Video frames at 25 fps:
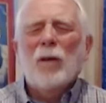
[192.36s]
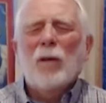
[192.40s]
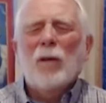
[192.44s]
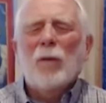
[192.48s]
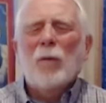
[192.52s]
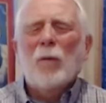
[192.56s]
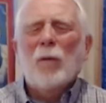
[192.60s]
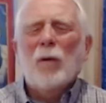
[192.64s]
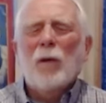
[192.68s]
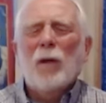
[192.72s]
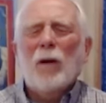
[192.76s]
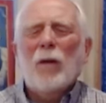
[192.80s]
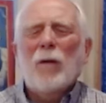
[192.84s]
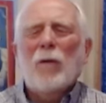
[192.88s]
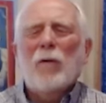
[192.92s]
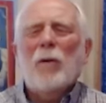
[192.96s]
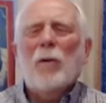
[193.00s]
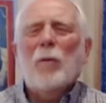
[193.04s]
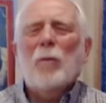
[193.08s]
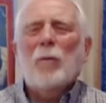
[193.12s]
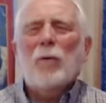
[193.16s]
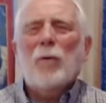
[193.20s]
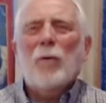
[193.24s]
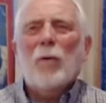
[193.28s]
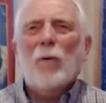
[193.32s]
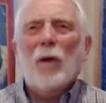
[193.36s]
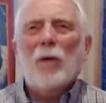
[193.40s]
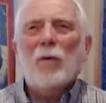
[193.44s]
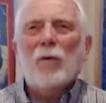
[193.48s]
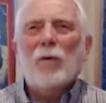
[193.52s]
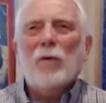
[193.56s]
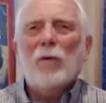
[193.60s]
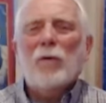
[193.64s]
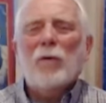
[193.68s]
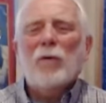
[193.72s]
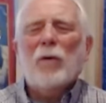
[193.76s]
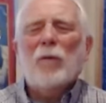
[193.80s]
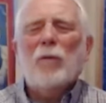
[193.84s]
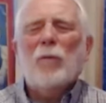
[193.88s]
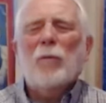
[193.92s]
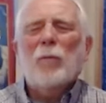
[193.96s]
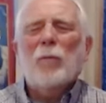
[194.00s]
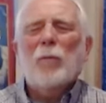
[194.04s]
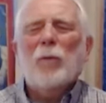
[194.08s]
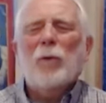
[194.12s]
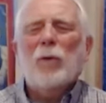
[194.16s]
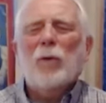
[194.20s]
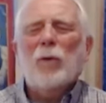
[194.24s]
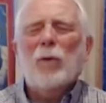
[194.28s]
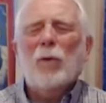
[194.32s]
we are in the presence of
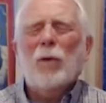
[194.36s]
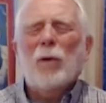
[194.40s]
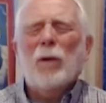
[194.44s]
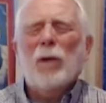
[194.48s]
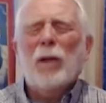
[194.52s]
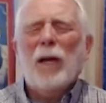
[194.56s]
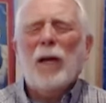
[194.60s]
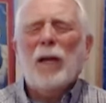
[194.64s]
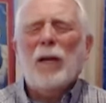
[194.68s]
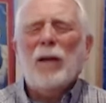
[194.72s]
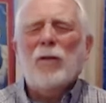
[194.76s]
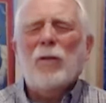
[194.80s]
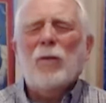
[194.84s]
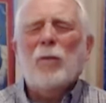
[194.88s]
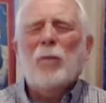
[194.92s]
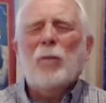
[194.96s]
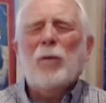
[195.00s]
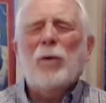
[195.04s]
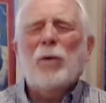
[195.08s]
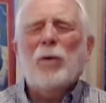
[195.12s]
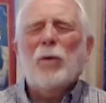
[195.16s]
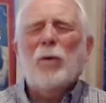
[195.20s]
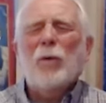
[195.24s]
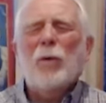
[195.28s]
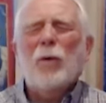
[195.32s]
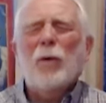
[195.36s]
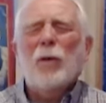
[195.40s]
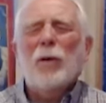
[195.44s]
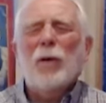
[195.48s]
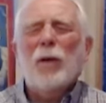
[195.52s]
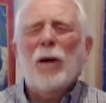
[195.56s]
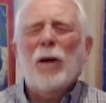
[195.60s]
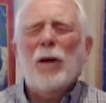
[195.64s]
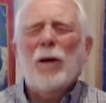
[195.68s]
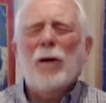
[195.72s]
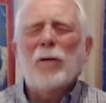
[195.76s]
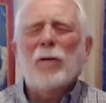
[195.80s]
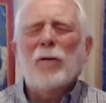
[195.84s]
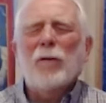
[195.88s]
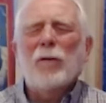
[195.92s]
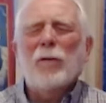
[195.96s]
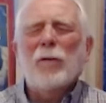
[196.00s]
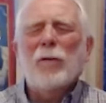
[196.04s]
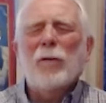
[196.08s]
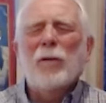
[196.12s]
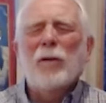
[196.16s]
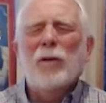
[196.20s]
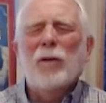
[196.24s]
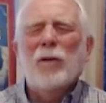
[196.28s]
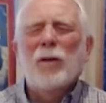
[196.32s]
pure light, pure love,
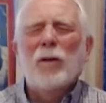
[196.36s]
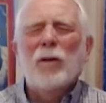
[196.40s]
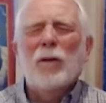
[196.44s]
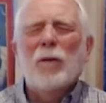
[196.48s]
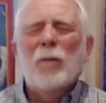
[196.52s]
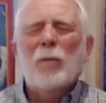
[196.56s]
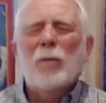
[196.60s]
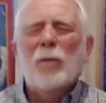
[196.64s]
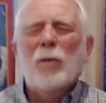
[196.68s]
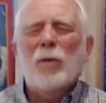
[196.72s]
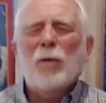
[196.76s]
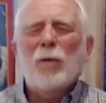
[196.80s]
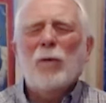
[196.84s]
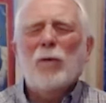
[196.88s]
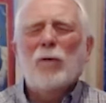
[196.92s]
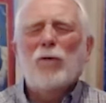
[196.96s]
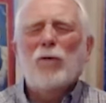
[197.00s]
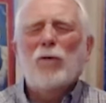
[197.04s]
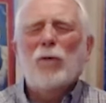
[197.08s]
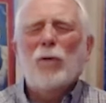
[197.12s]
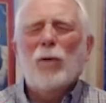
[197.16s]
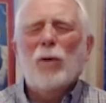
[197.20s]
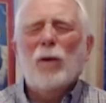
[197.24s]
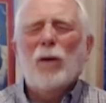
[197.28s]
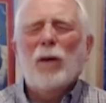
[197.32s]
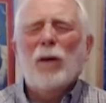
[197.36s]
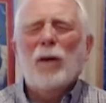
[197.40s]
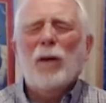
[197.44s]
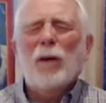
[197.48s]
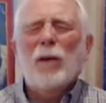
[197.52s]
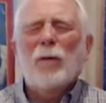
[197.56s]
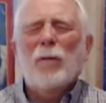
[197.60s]
pure joy.